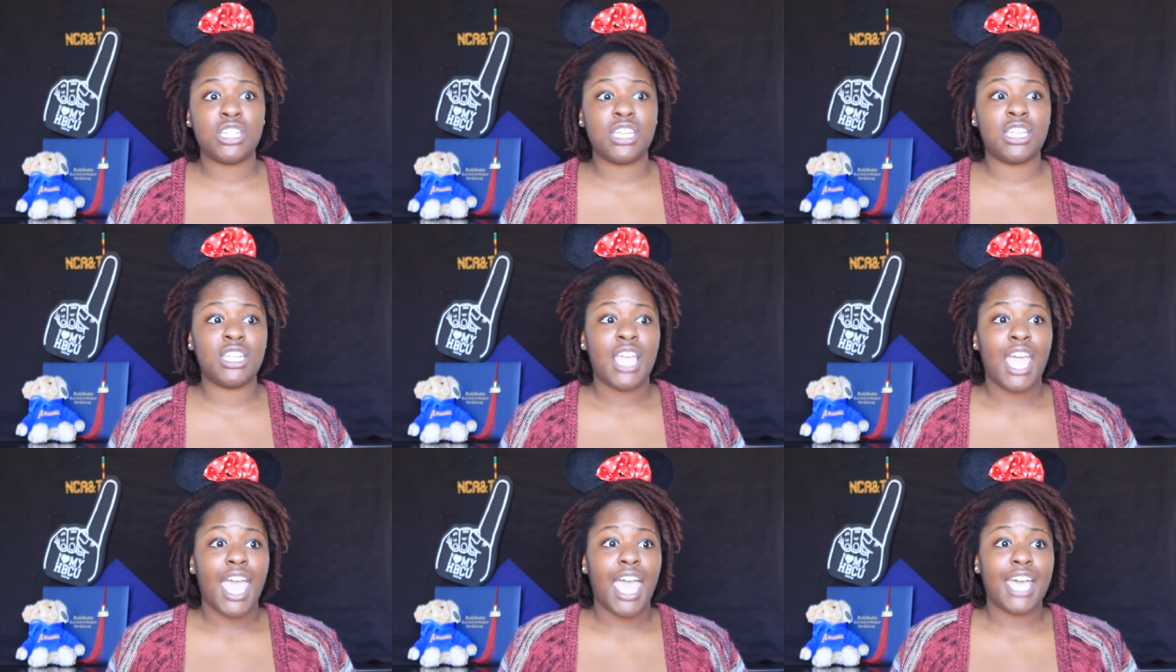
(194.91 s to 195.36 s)

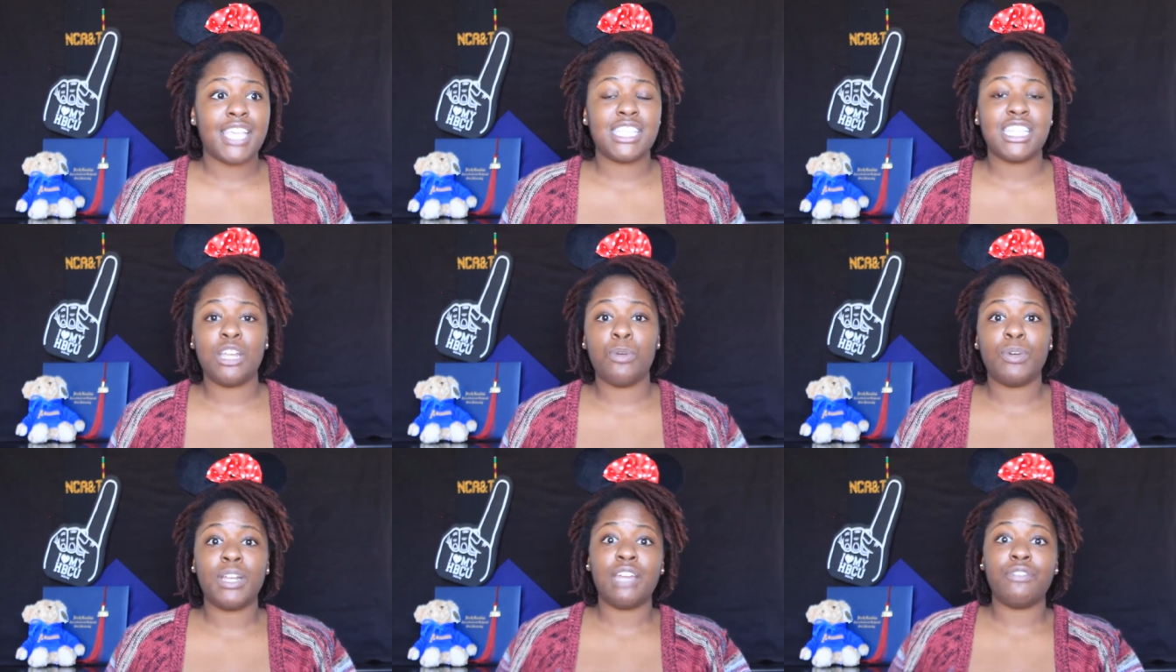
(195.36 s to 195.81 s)
And has
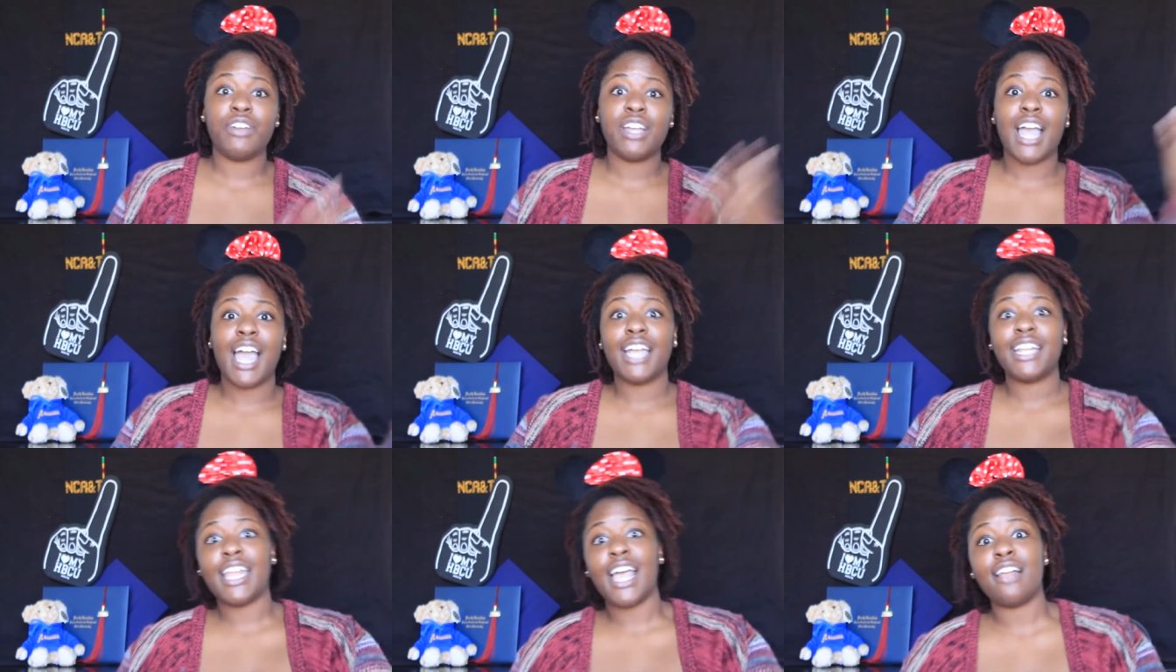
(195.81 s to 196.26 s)
anyone ever
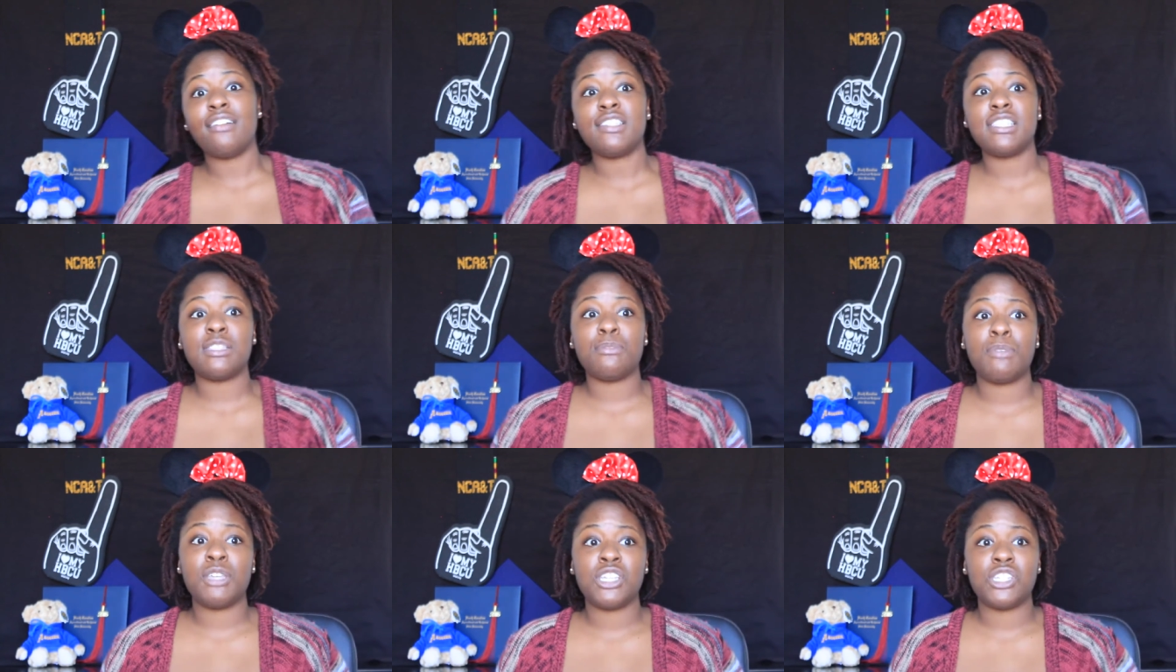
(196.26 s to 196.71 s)
gotten out of
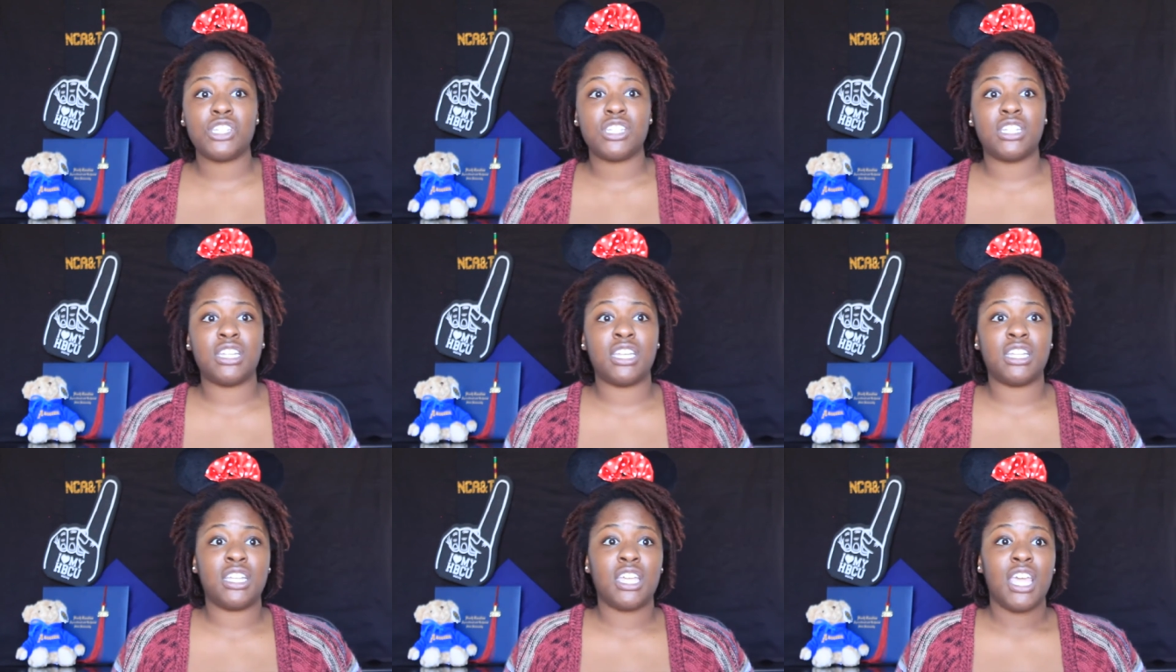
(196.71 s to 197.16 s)

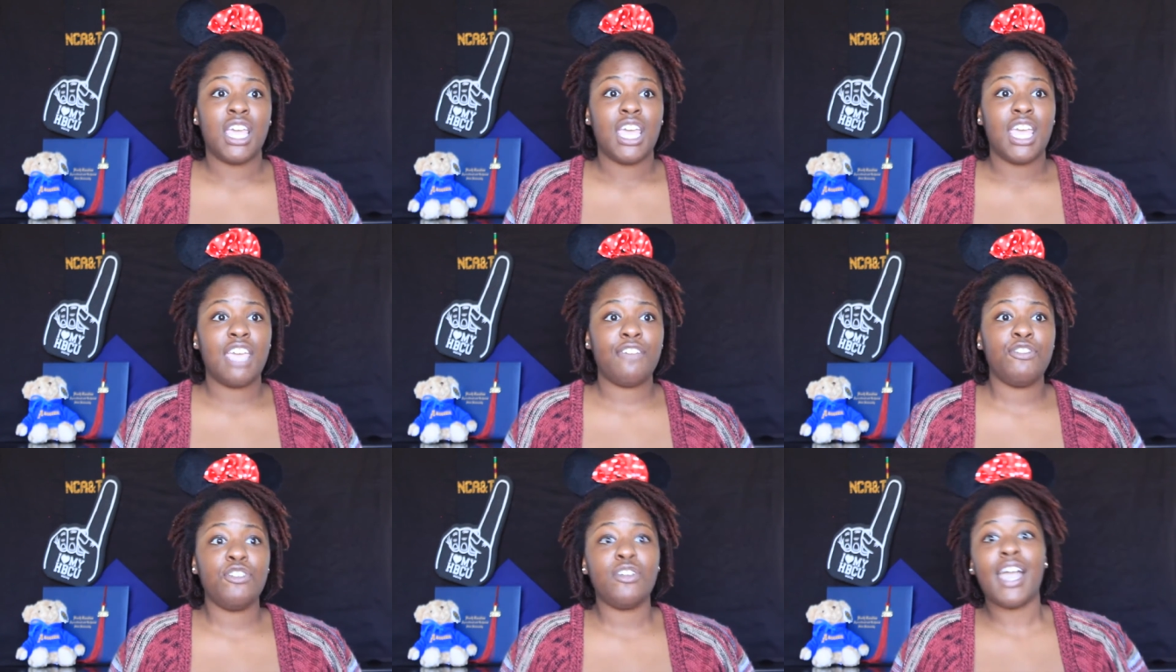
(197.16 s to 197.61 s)
submission? And
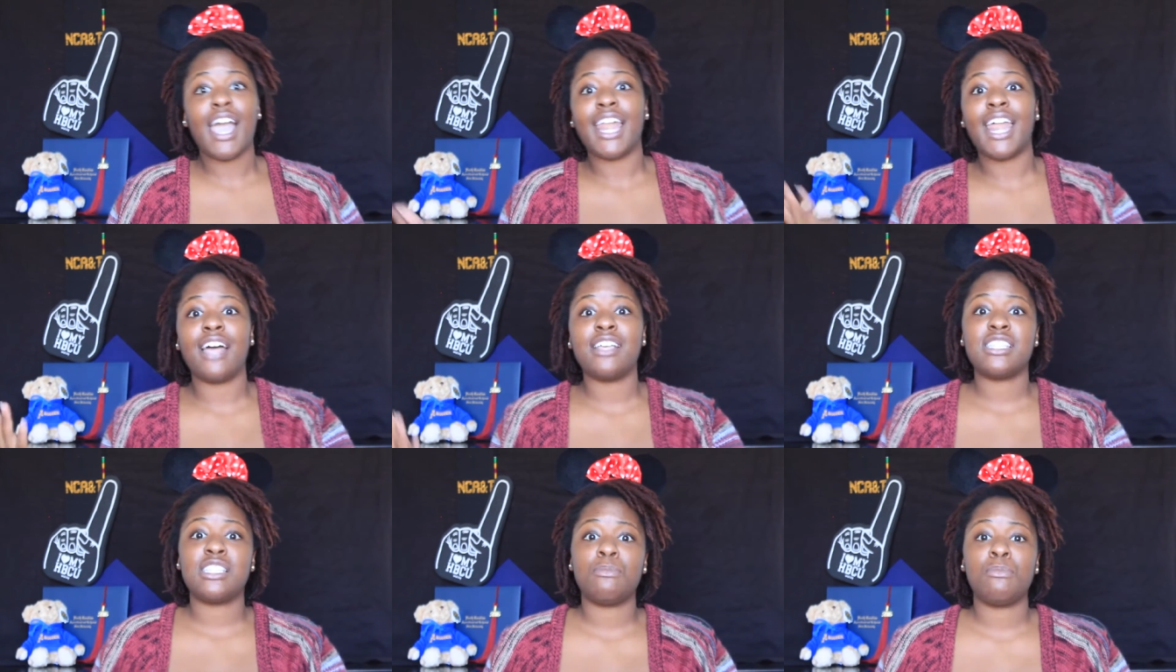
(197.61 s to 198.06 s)
if you got
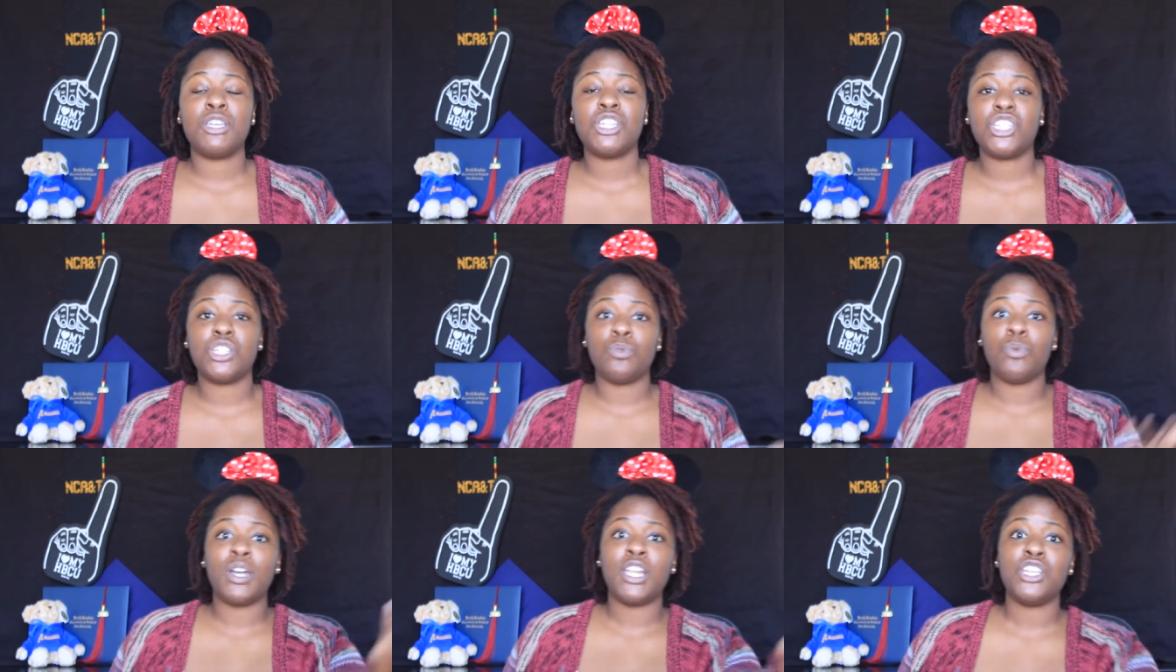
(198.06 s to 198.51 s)
out of
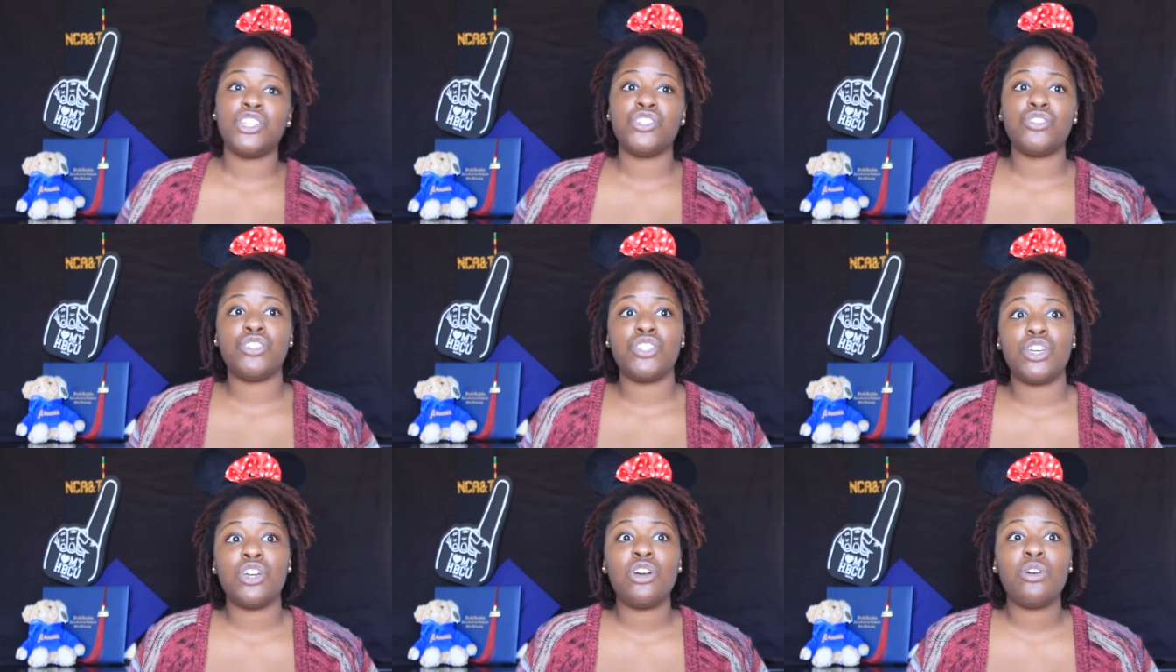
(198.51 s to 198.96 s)
submission, what did
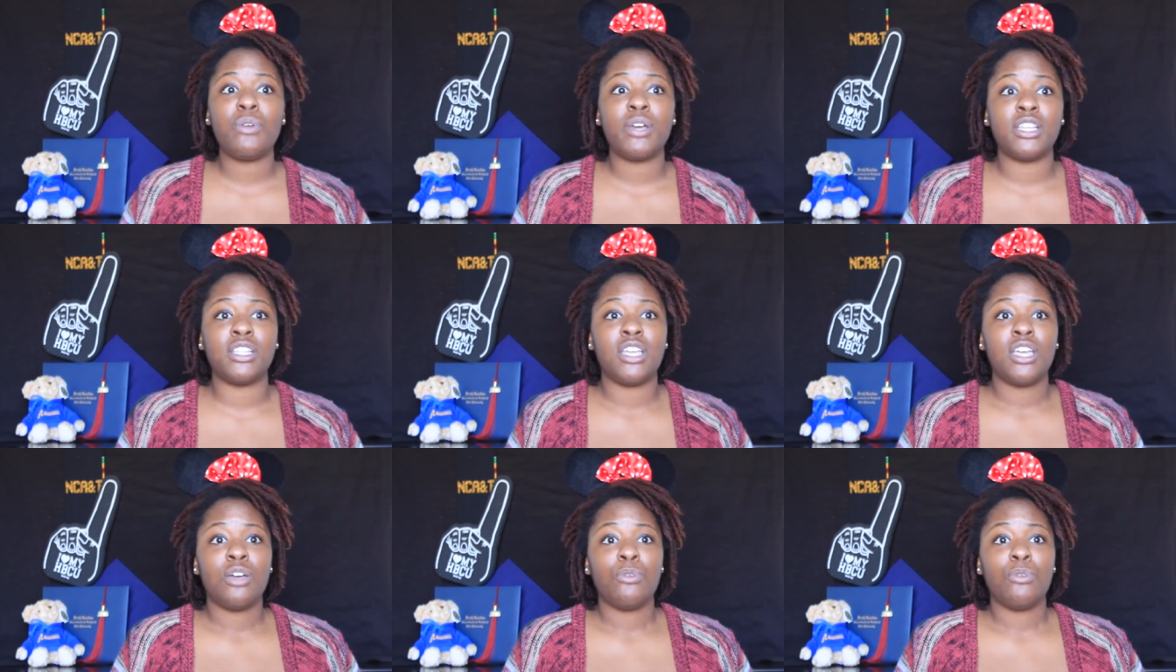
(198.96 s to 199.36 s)
you do? And